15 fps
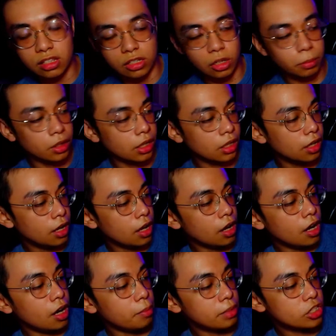it's double
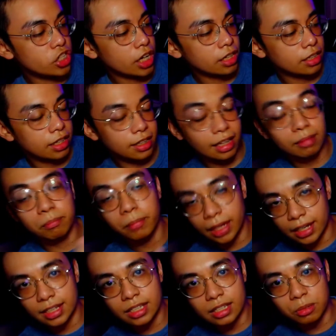injected. That
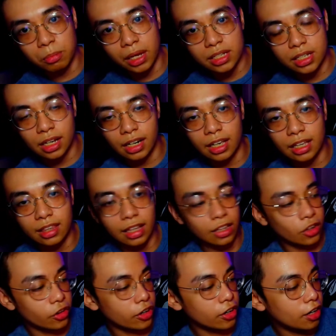means basically
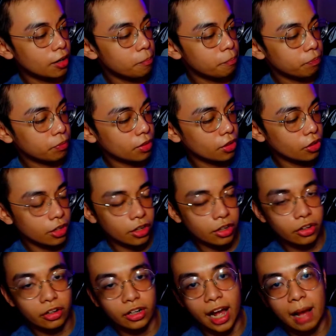that
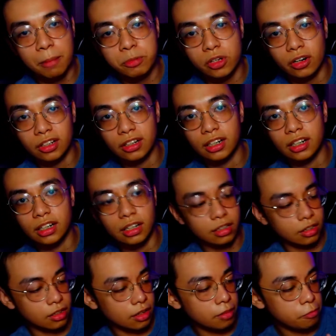your caps aren't
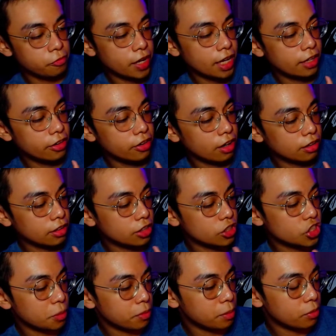gonna fade. You're not gonna
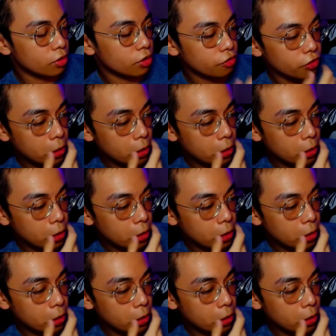chip them off.